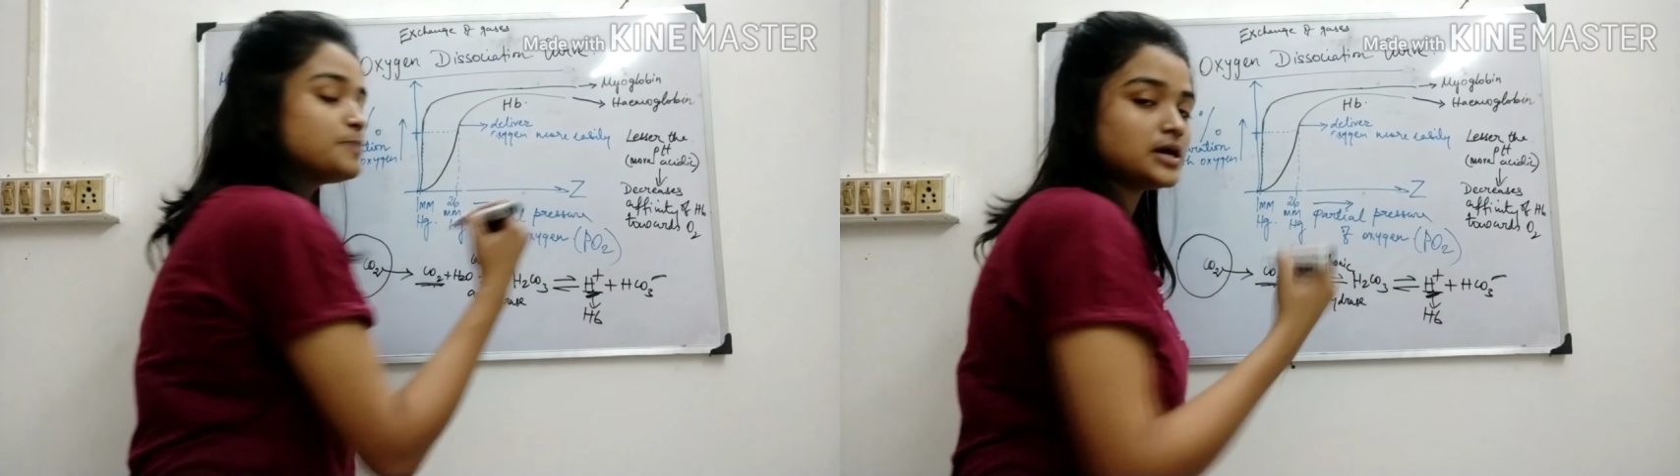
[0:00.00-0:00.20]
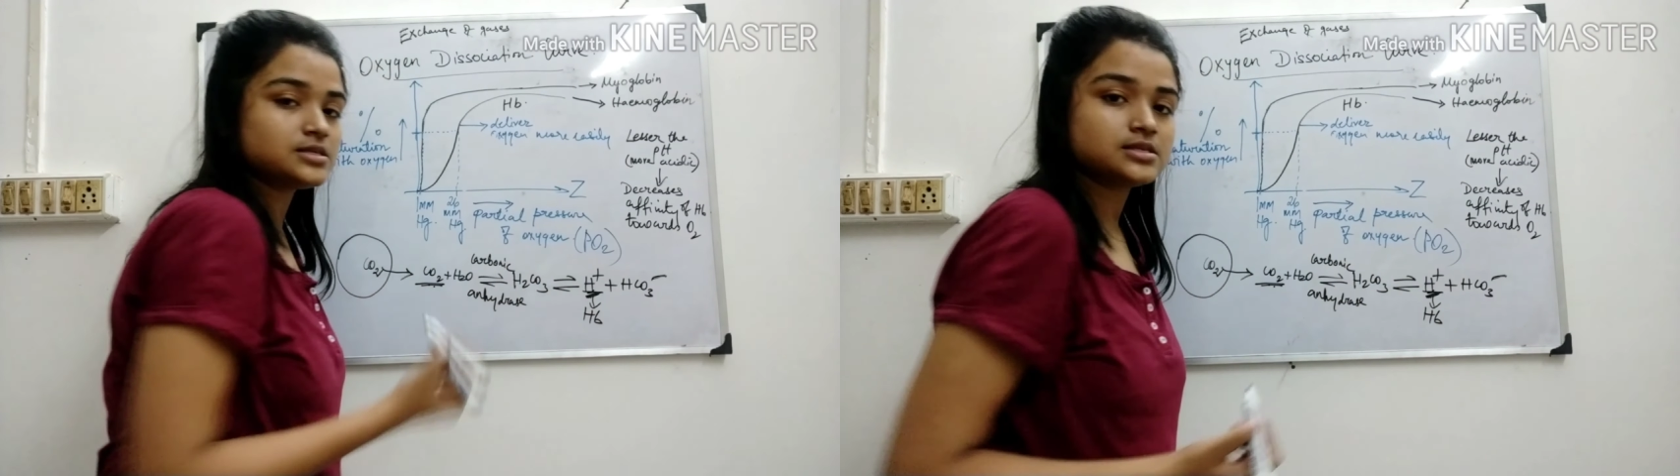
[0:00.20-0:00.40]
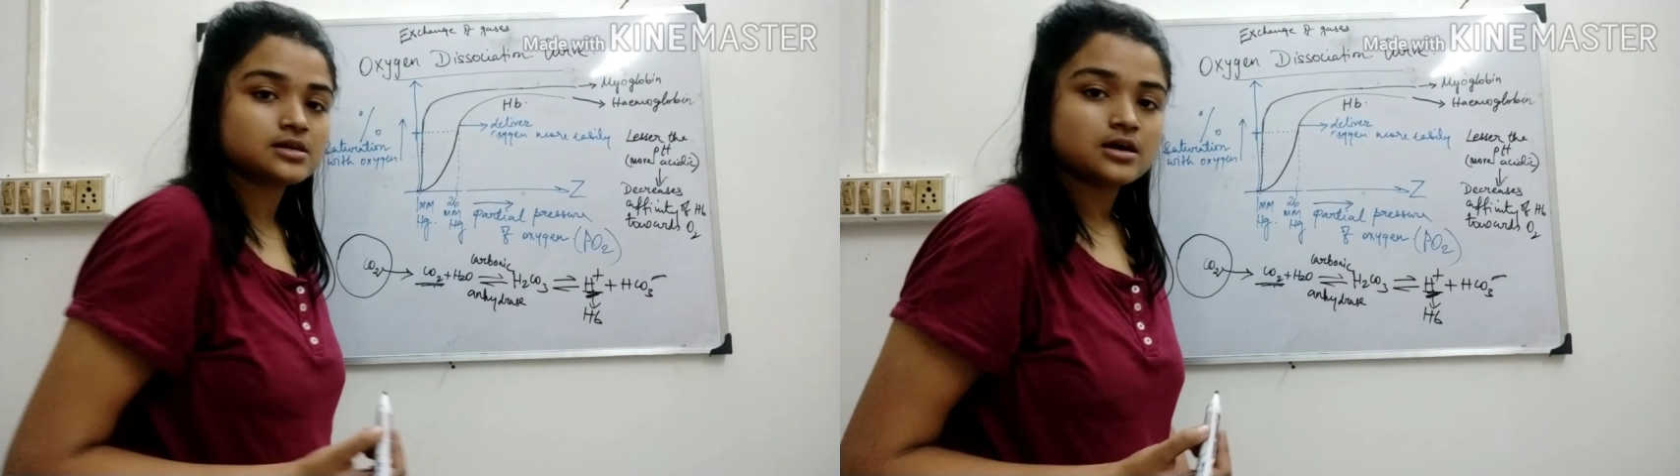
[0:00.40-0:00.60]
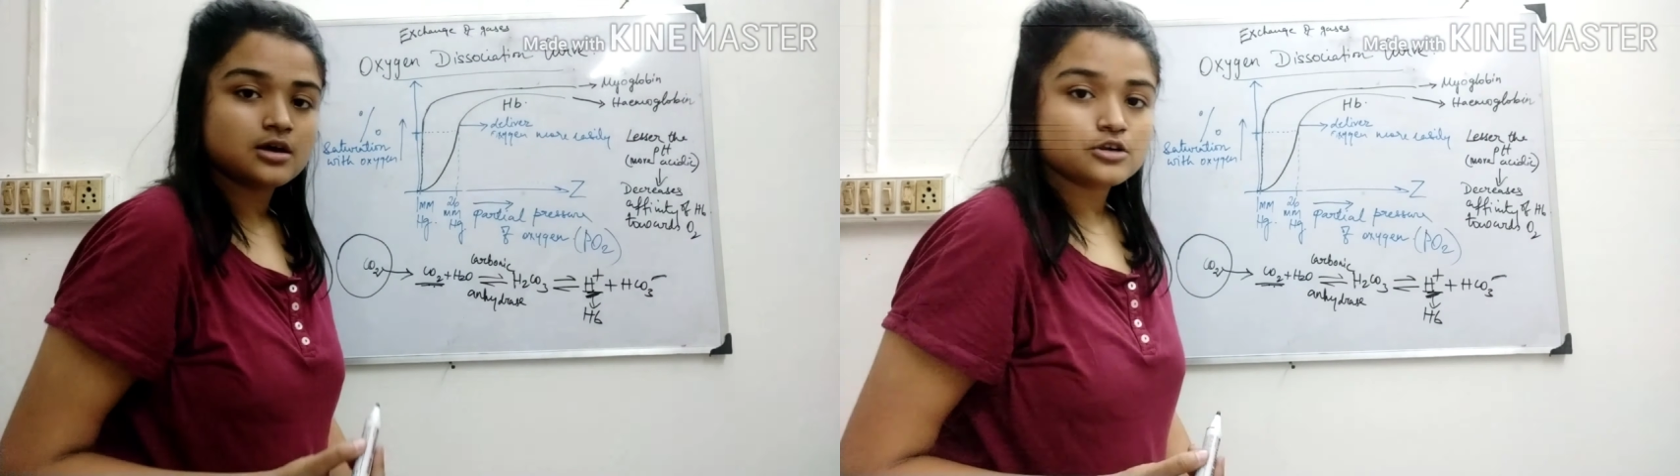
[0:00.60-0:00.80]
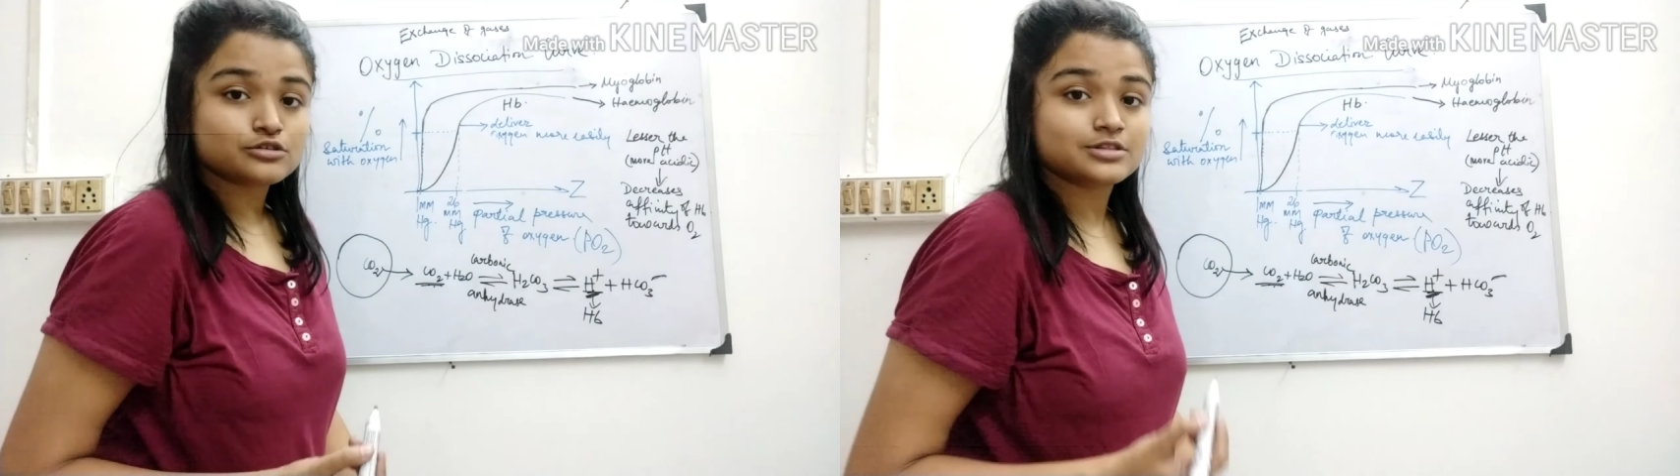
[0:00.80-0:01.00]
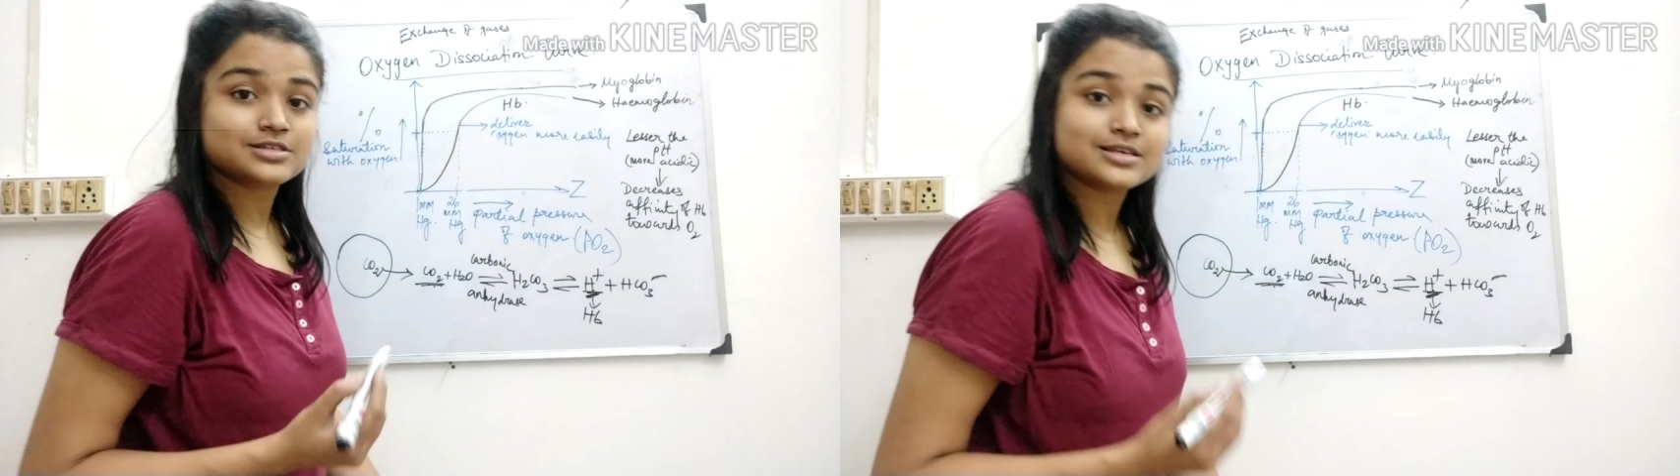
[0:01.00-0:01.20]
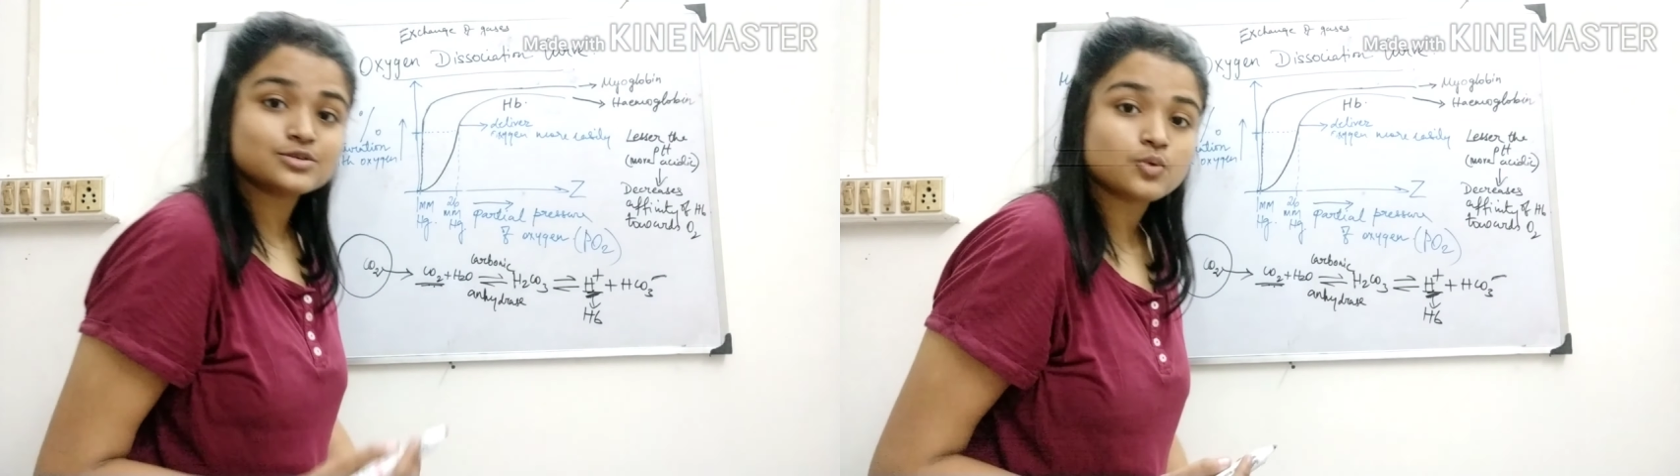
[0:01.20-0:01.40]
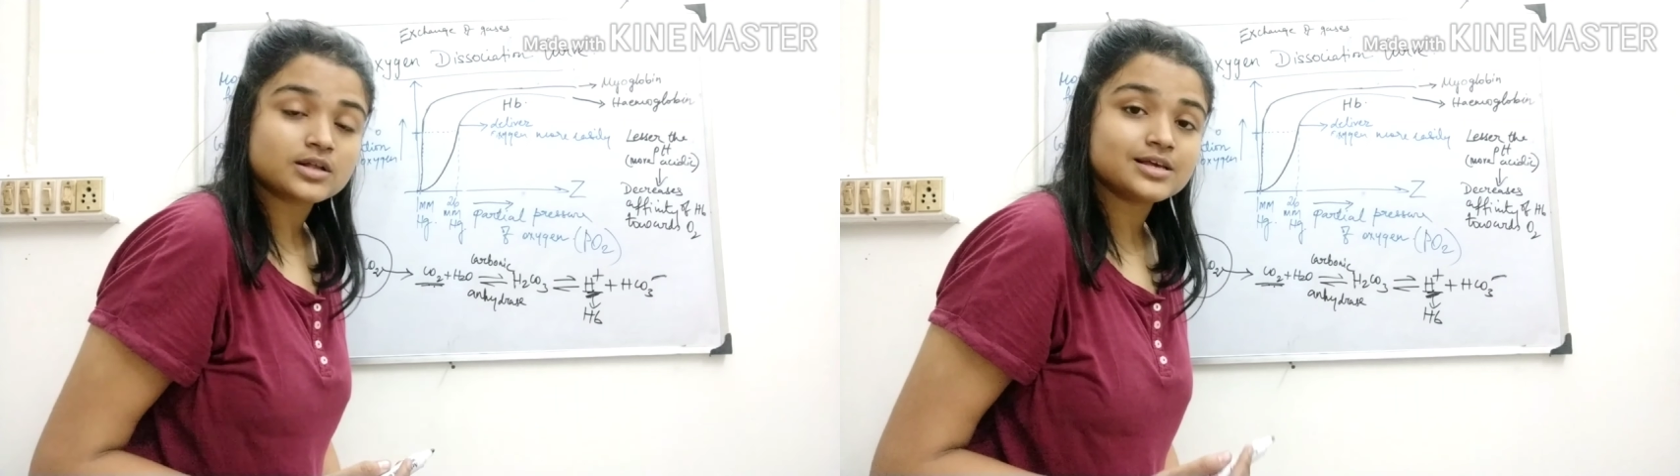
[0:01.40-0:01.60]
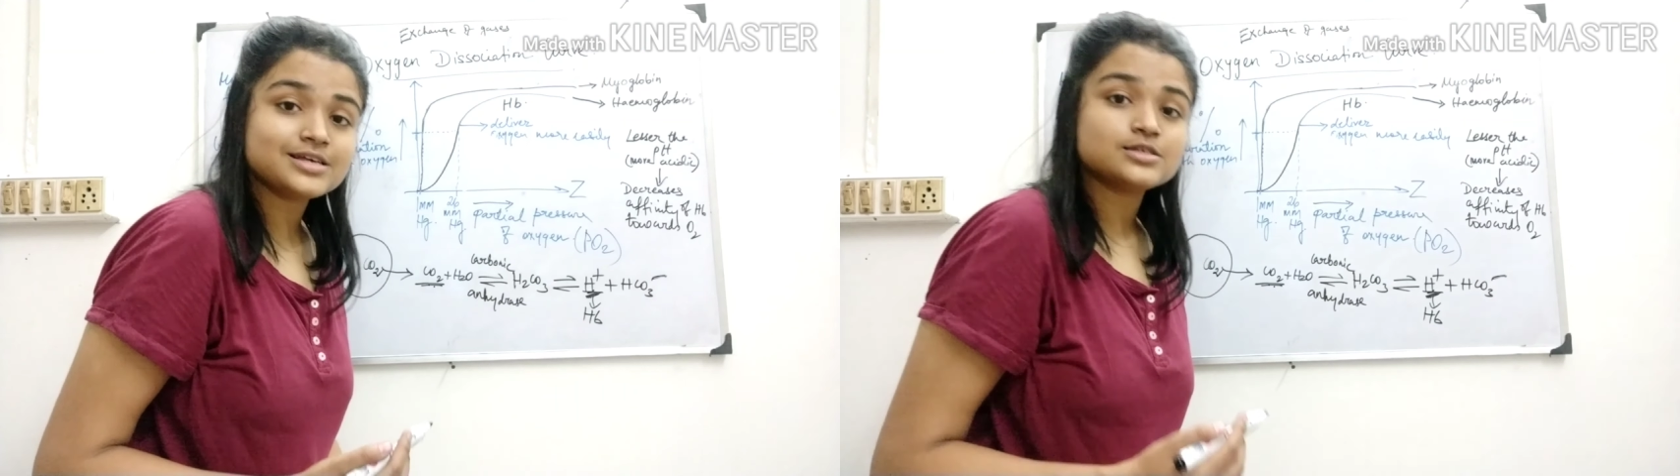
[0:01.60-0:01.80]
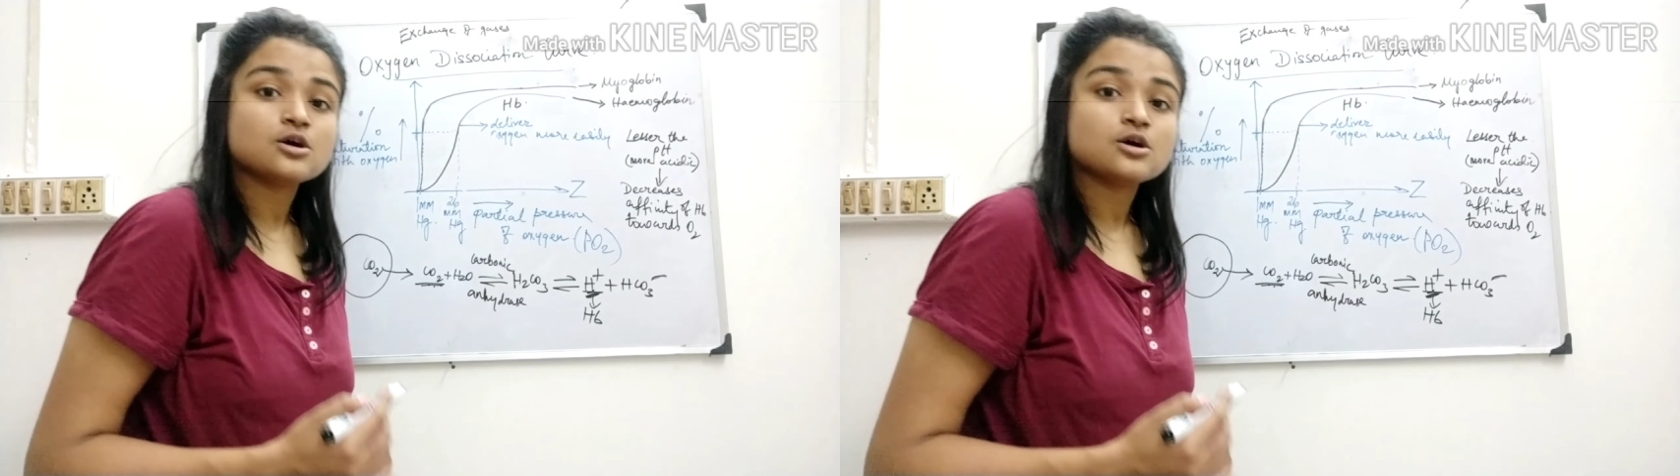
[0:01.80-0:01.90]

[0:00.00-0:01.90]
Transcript: plus. So this is what is